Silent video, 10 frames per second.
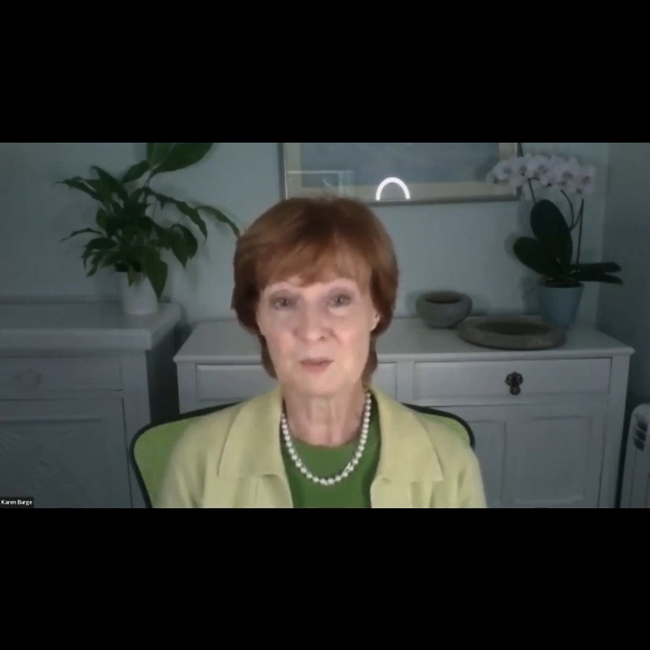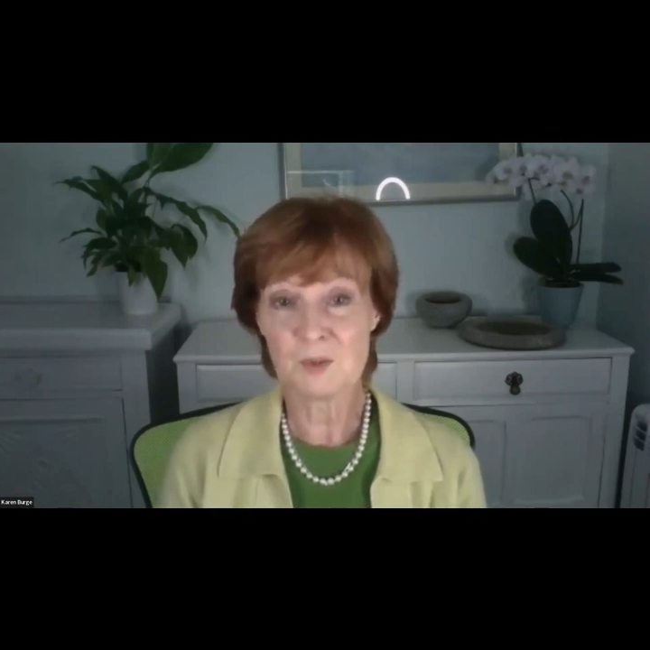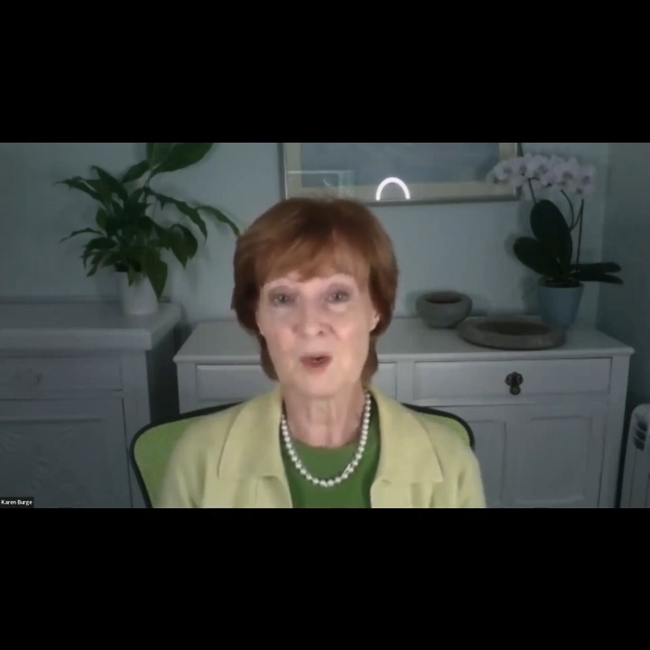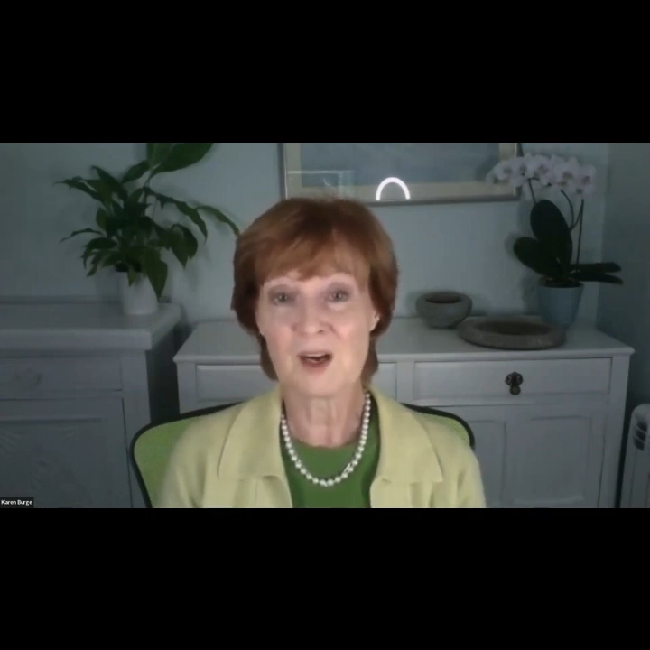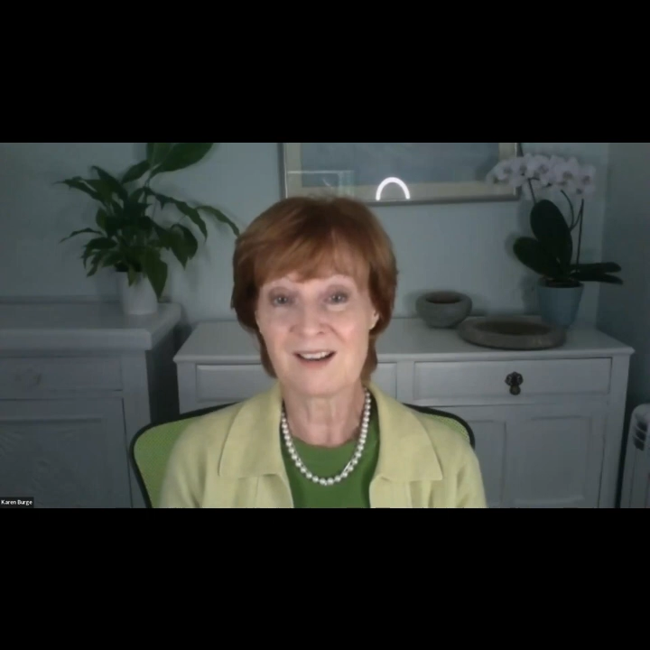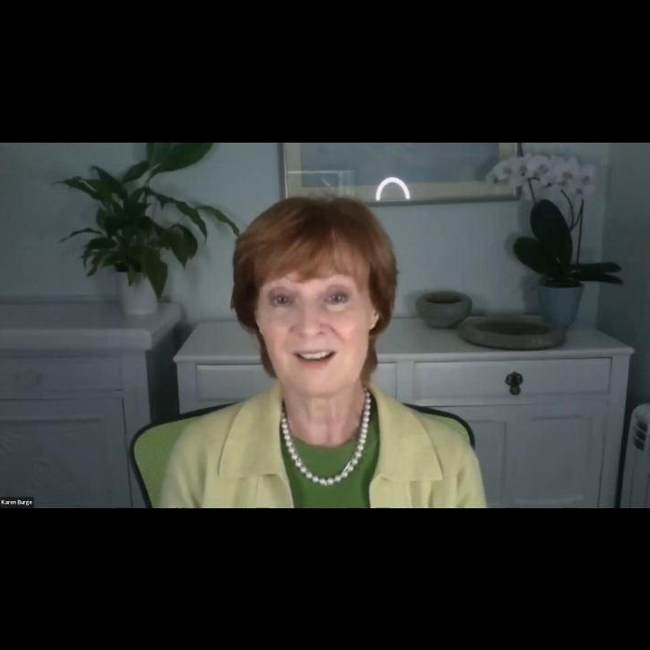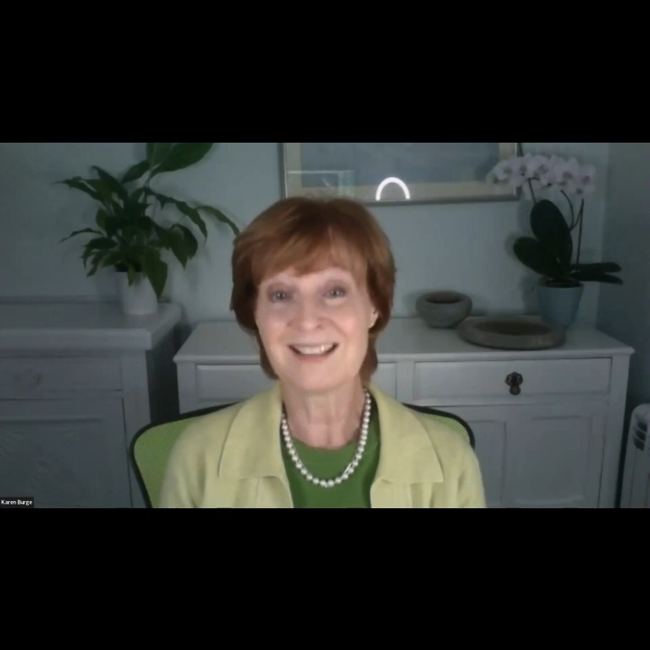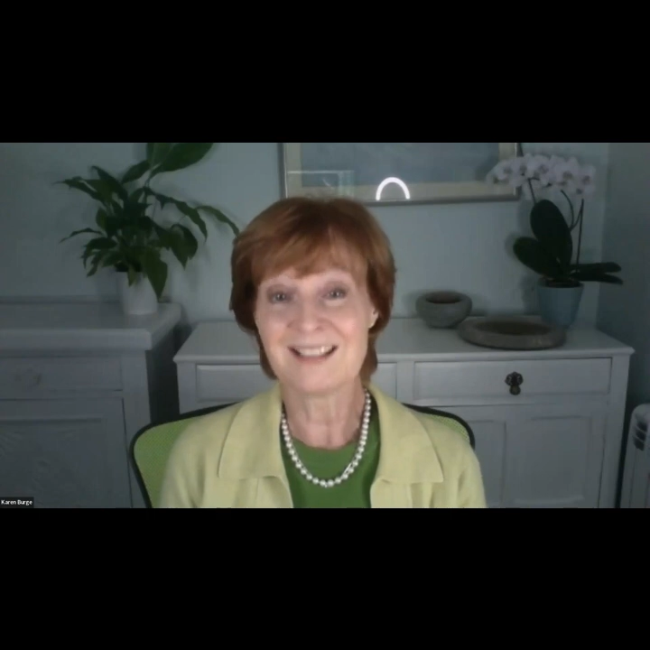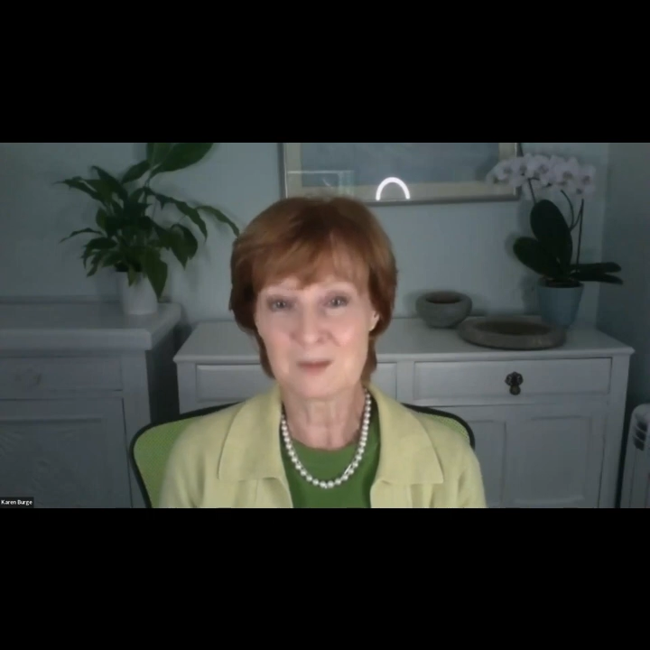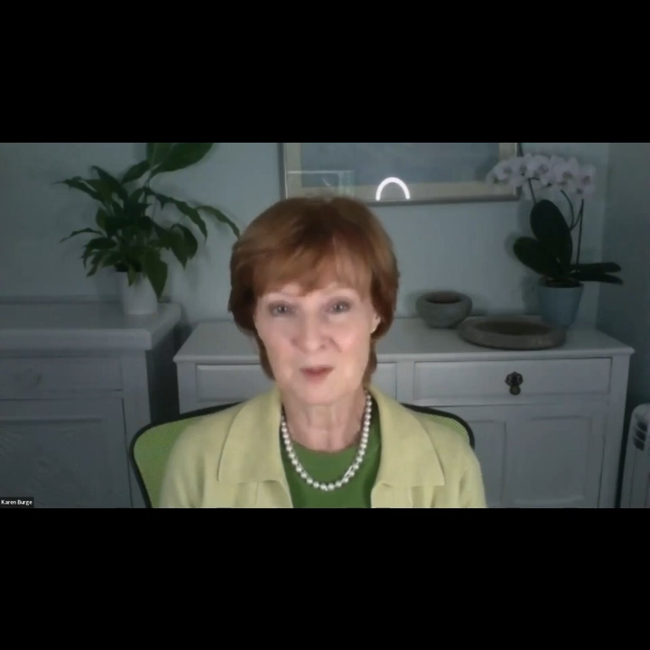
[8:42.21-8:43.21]
more high
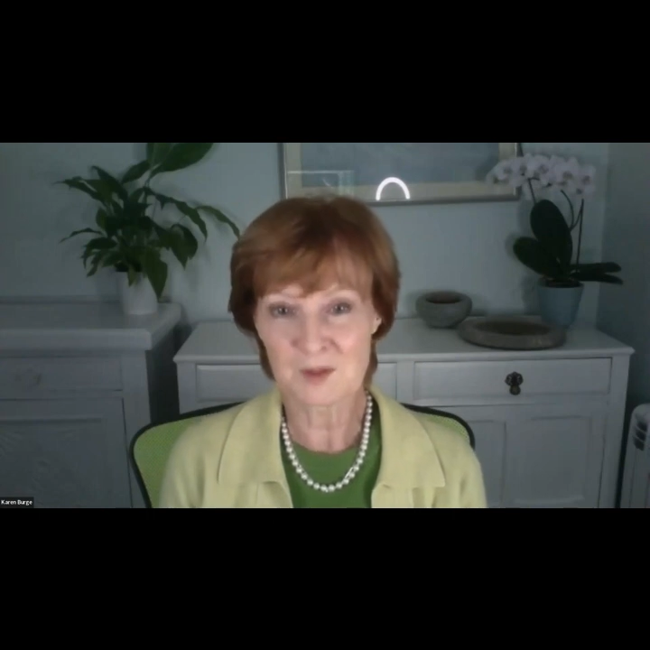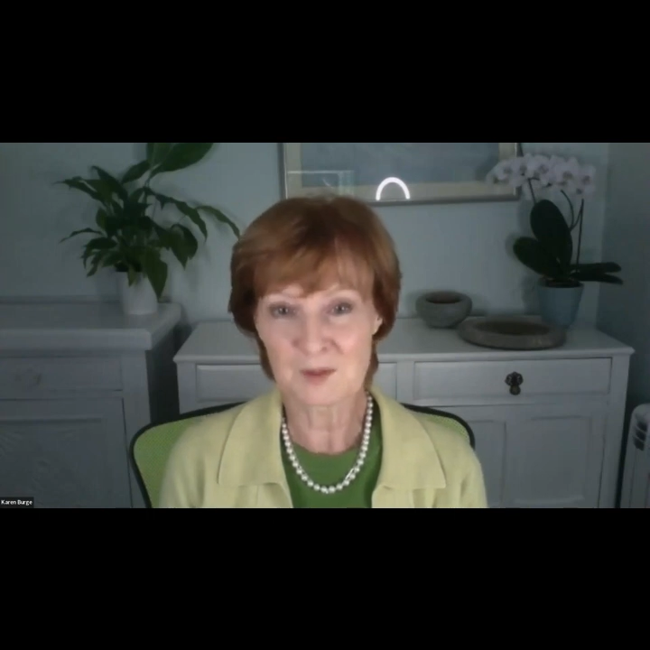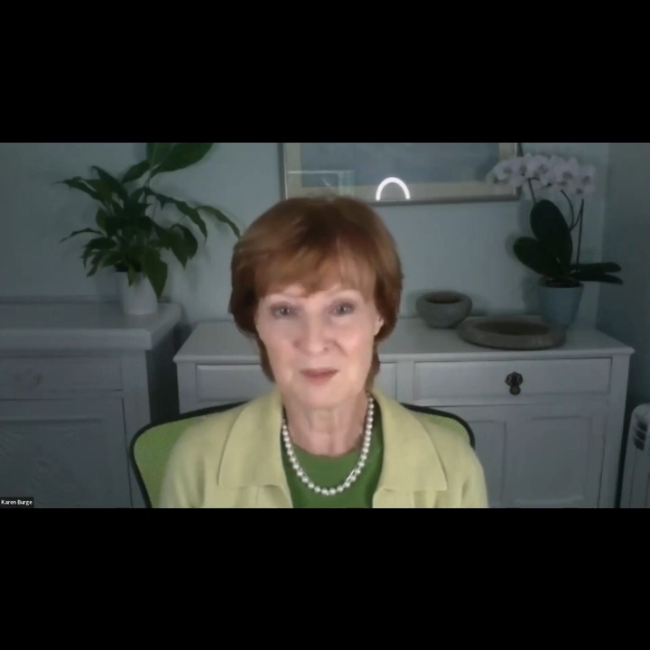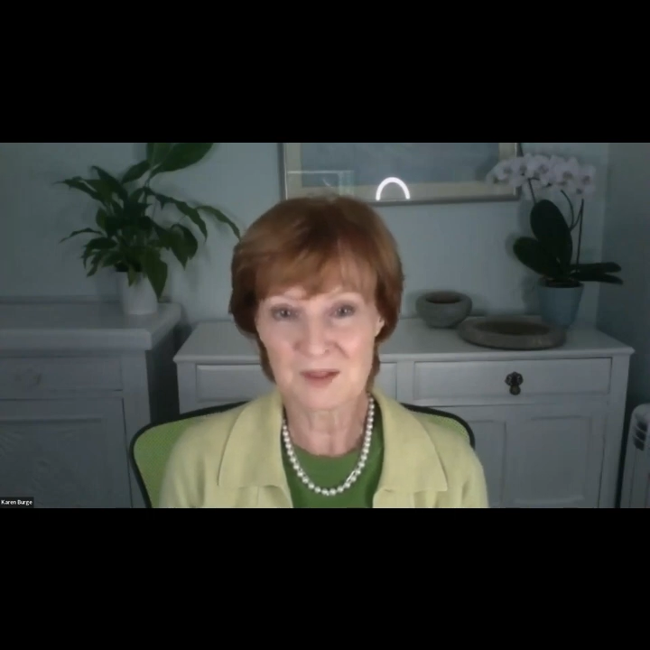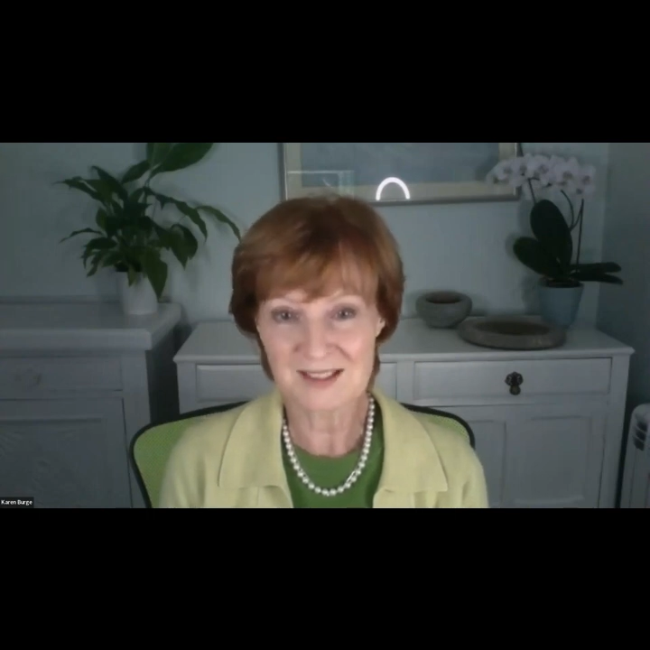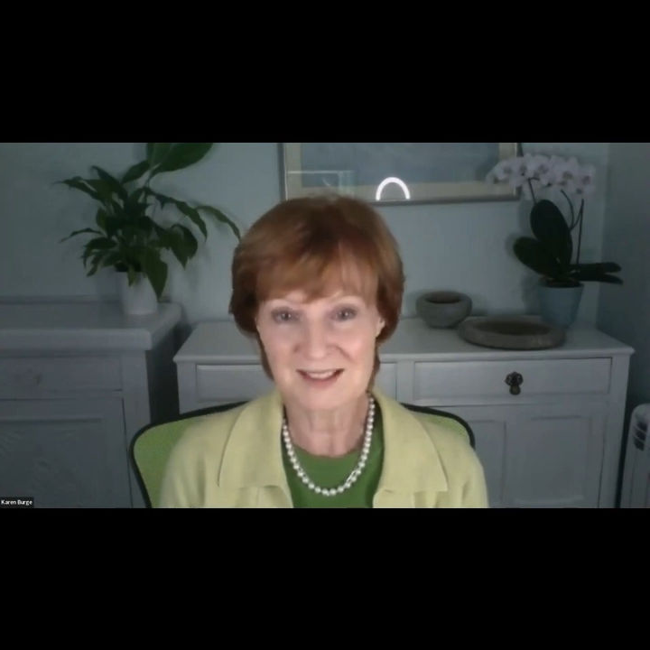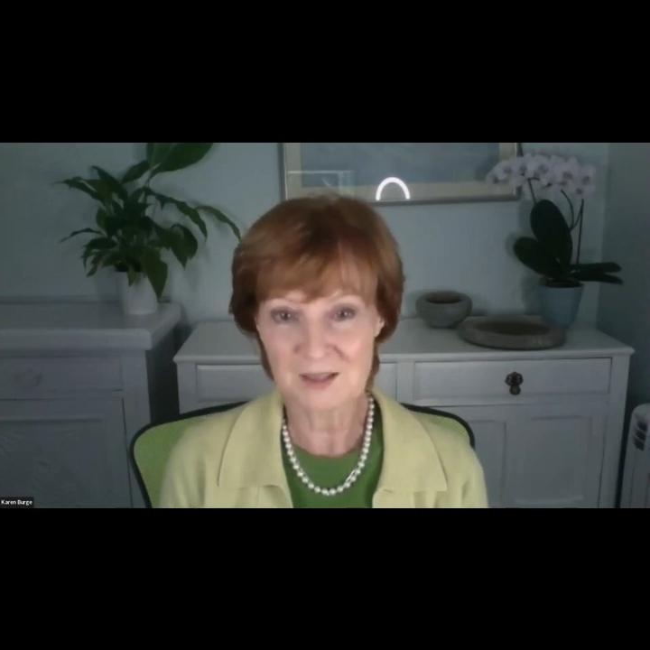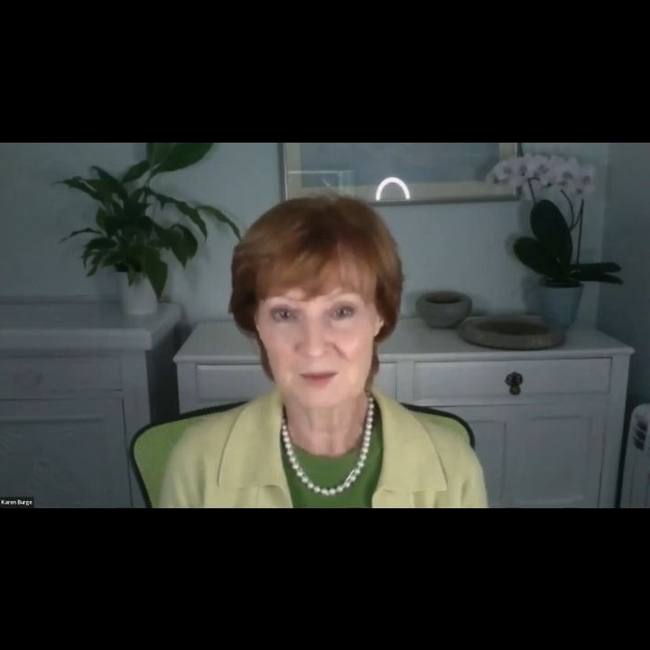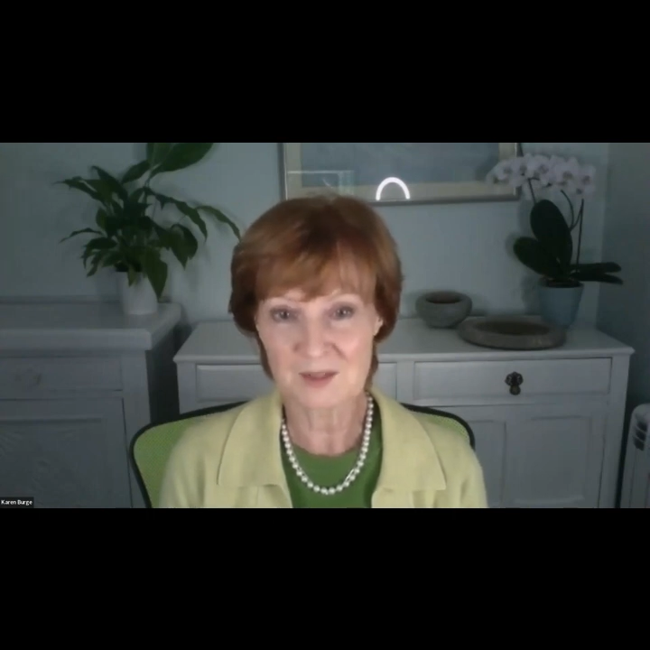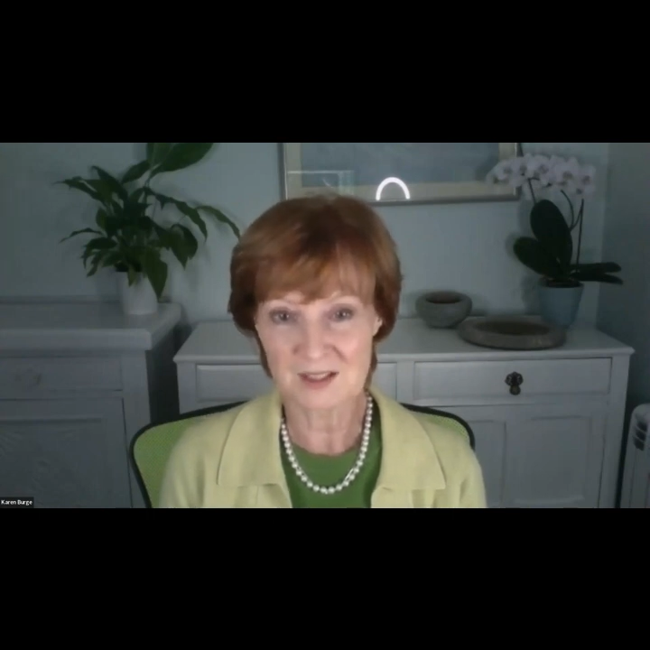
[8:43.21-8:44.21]
net worth market
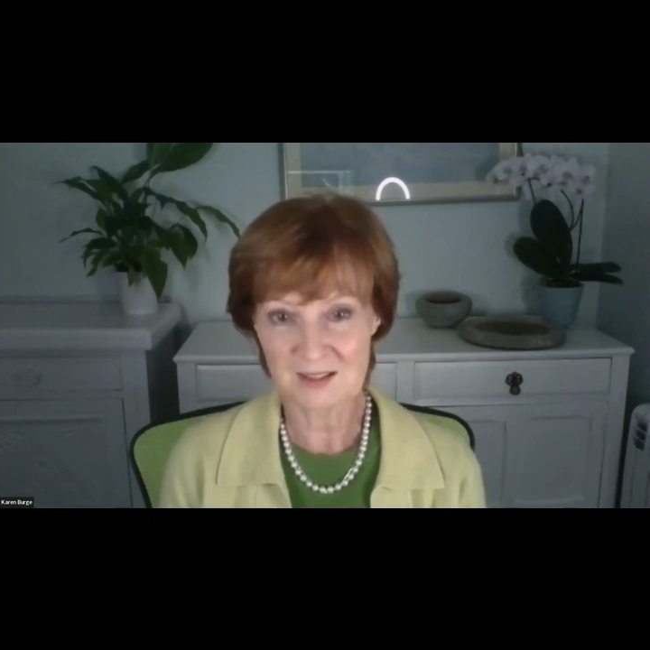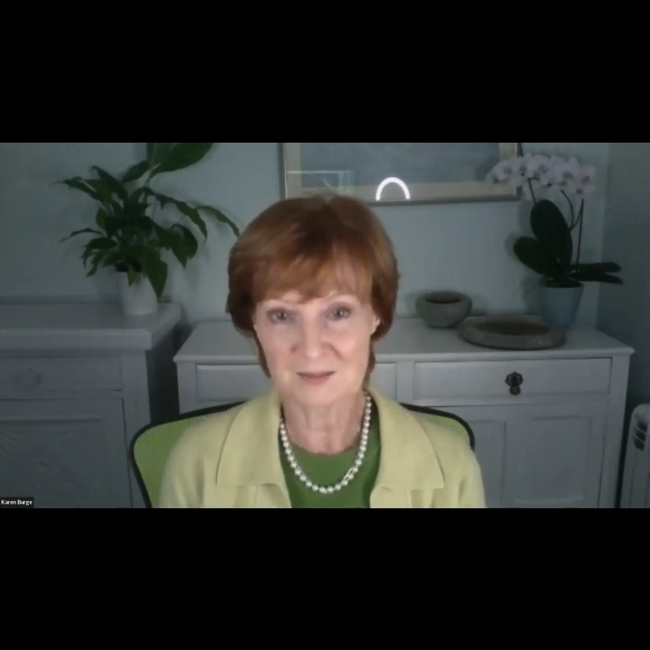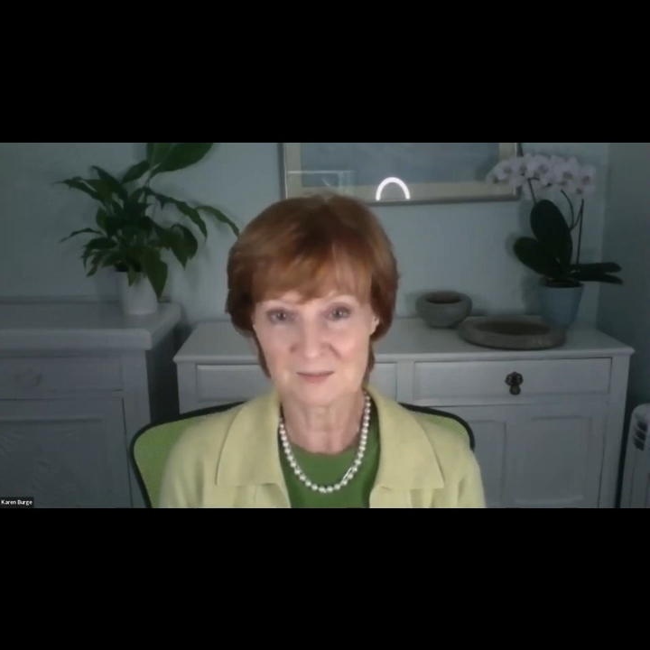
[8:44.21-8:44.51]
out there?